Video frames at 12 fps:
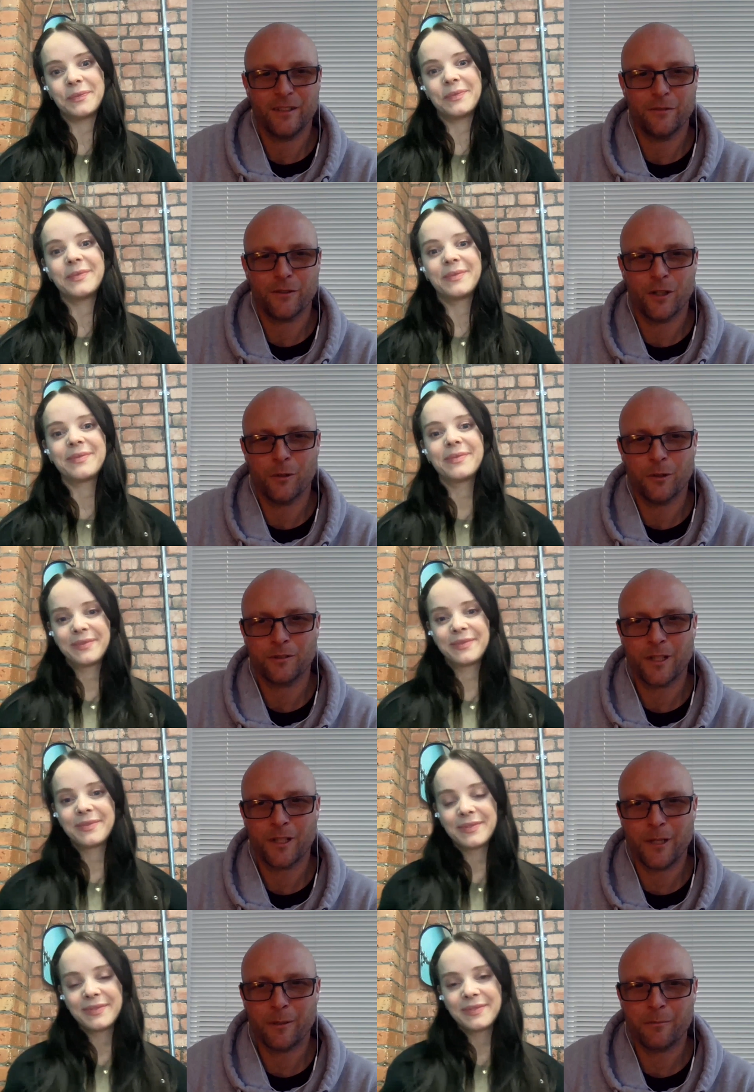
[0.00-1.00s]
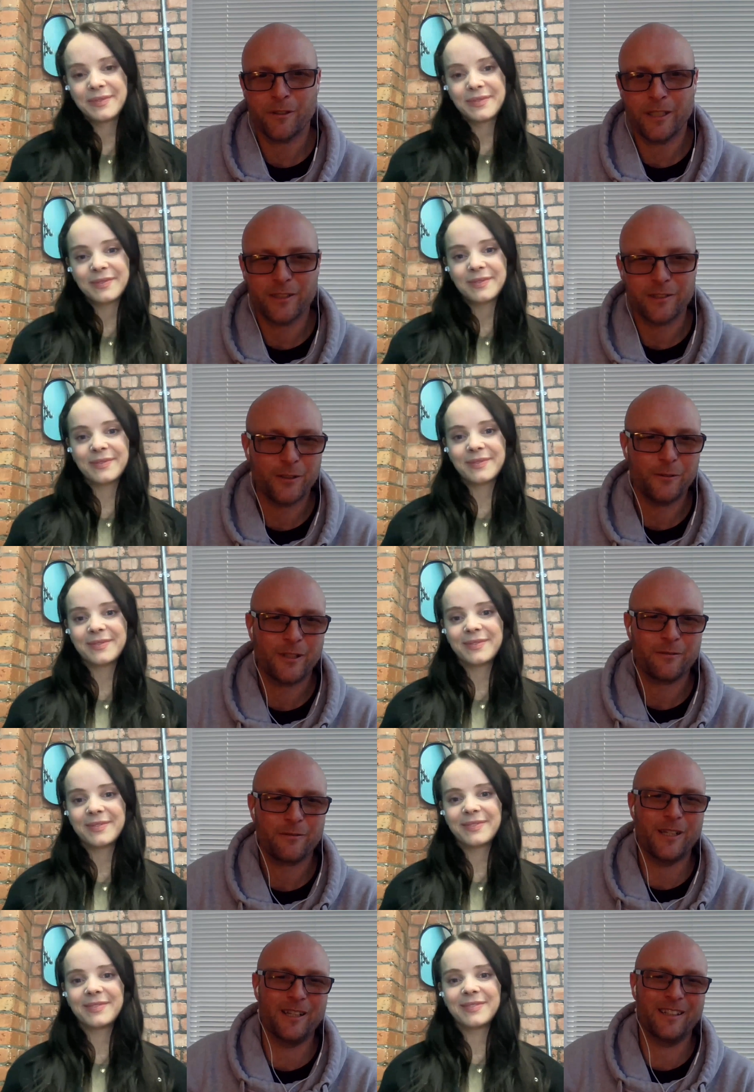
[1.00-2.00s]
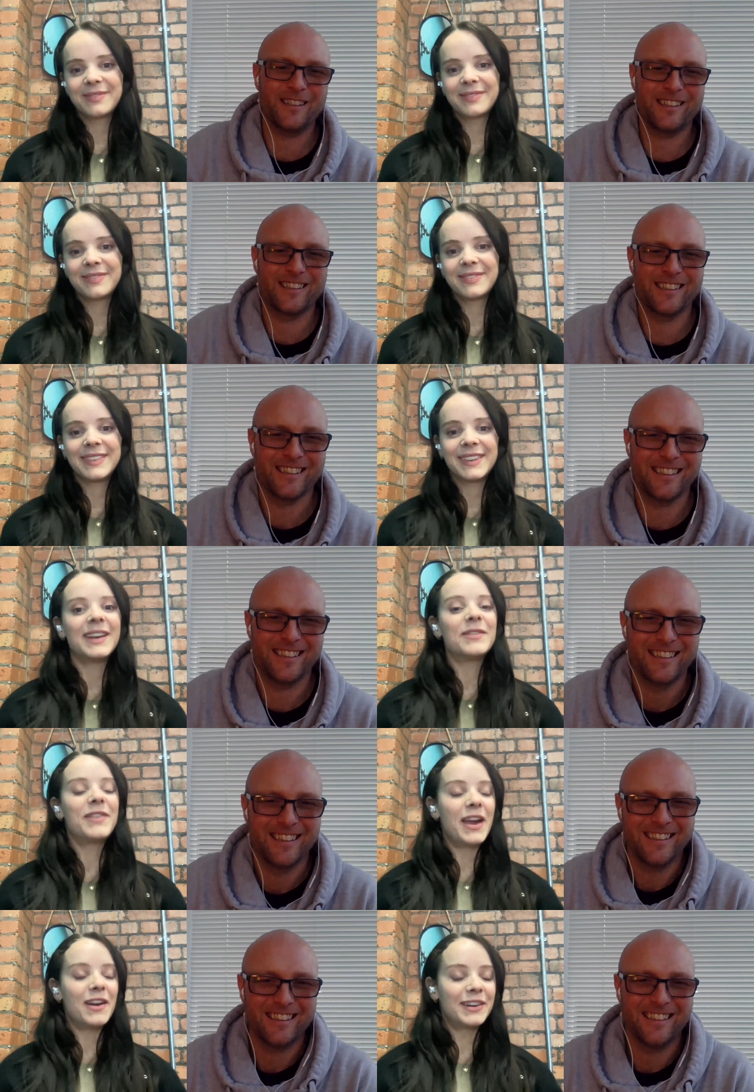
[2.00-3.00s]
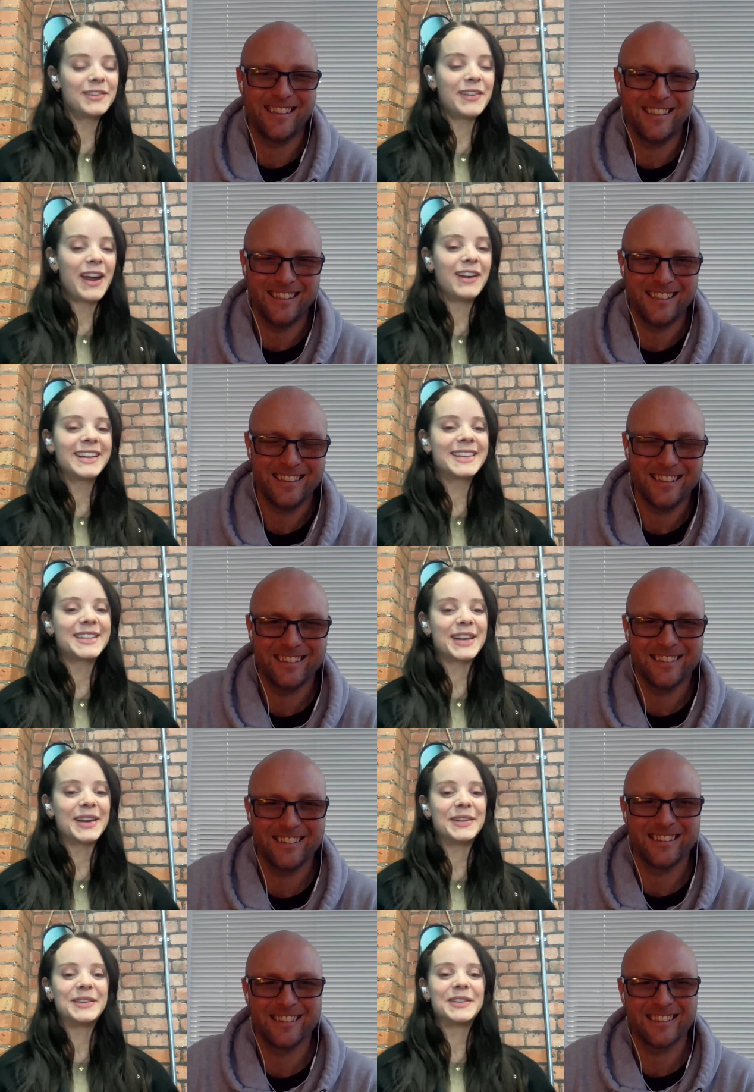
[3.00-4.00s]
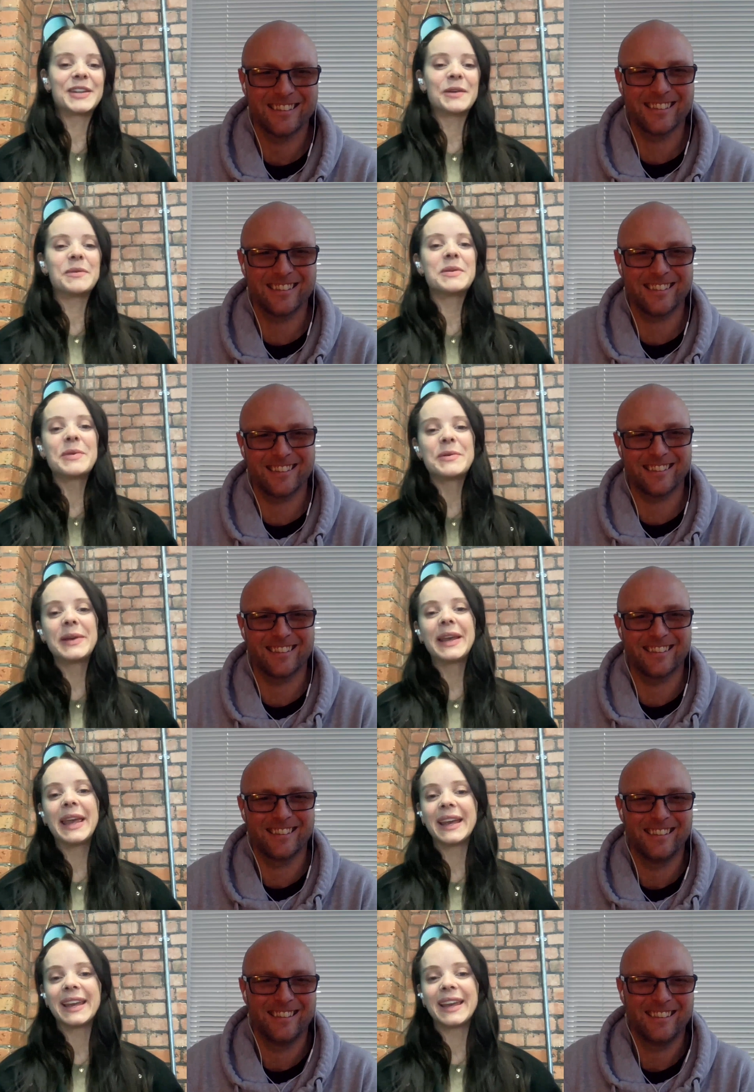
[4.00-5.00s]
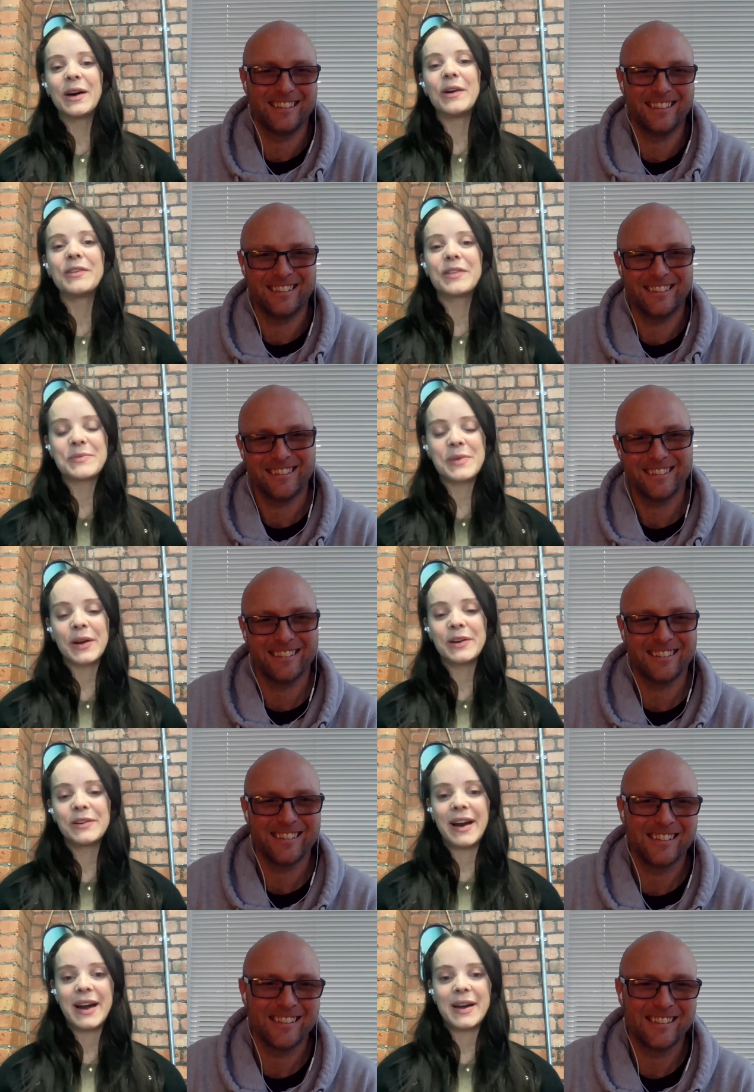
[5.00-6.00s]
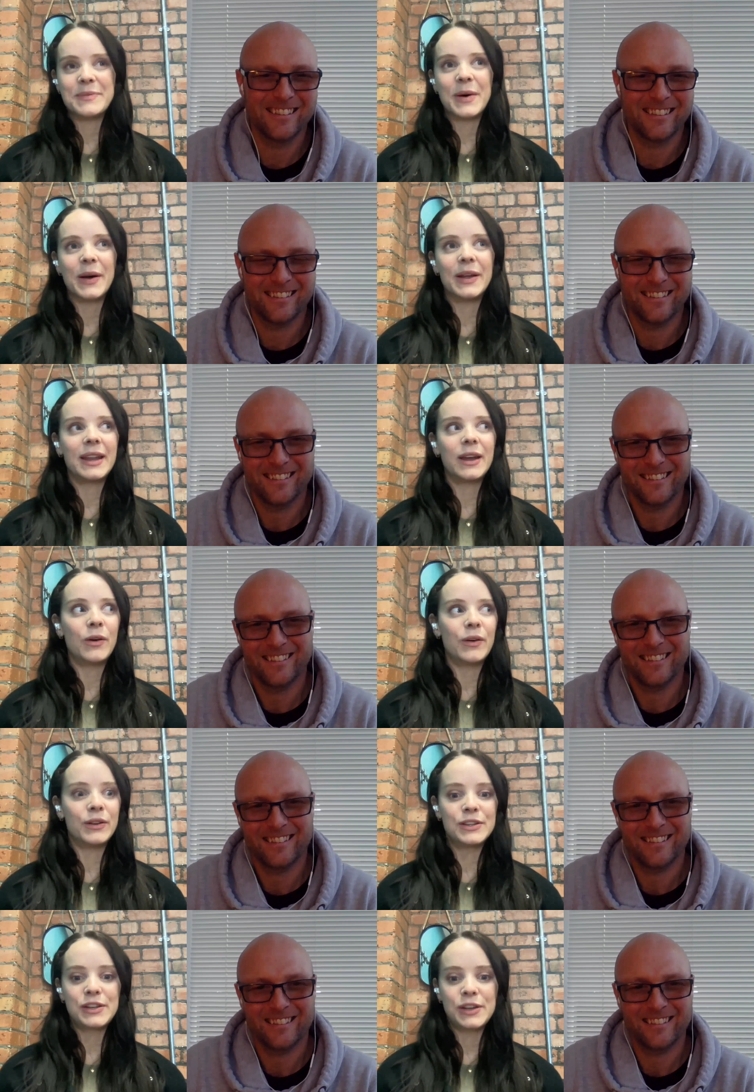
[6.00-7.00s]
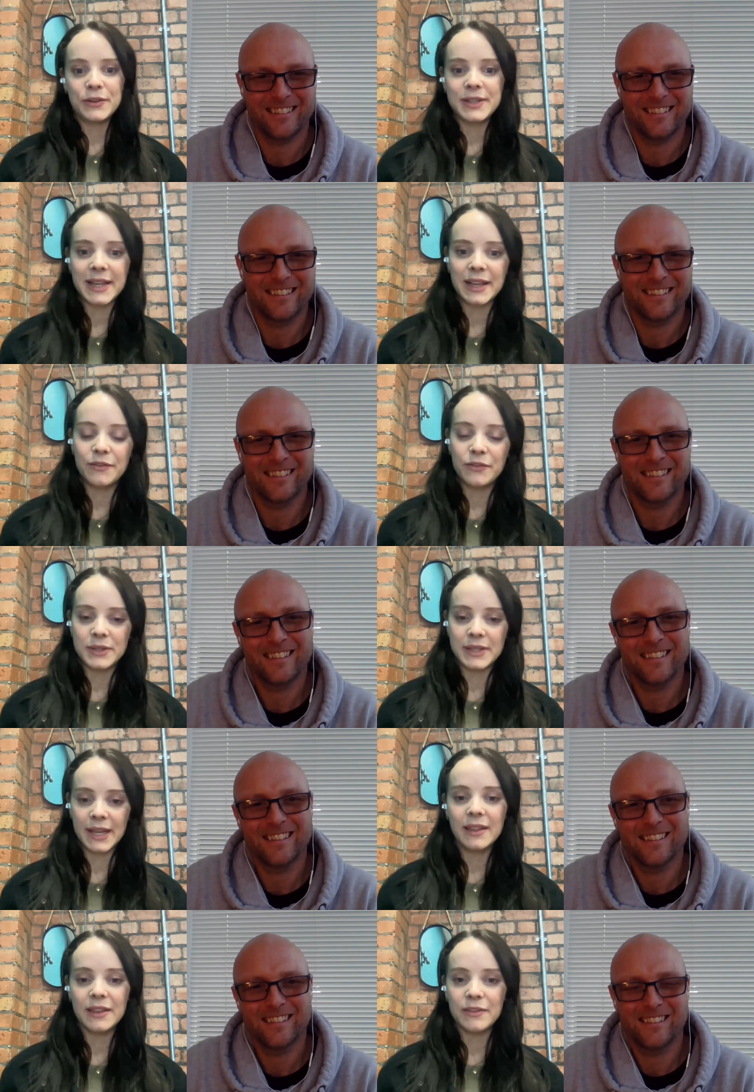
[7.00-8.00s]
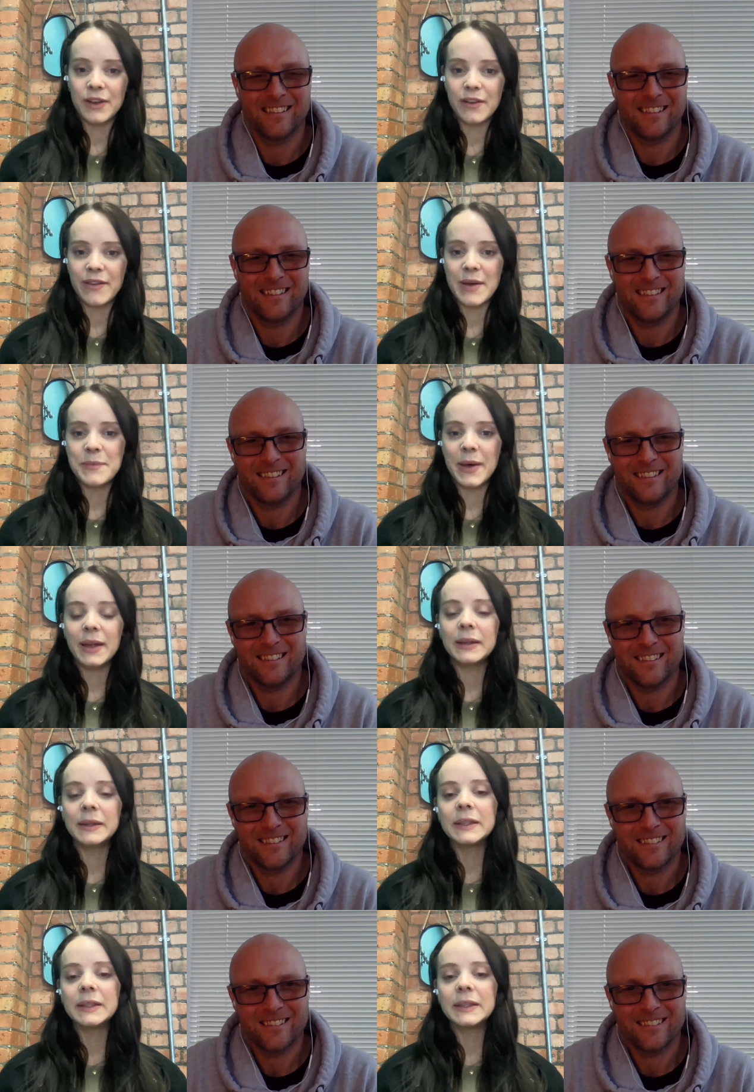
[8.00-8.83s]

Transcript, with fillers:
Speaker 1: And you've got one coming up really soon, haven't you?
Speaker 2: Very, very soon. So we will be kicking off the programme on Tuesday the 14th of November,